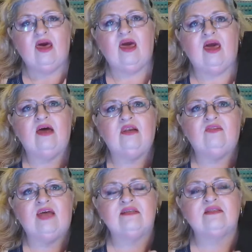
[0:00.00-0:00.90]

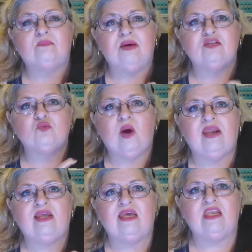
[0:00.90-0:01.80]
And that's the best way
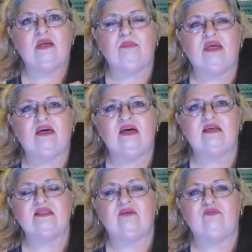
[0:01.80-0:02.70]
to get it
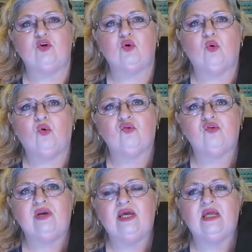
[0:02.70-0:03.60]
because if you're
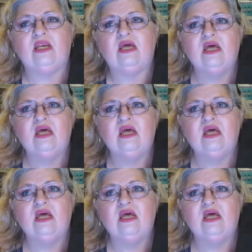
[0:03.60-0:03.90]
ordering it,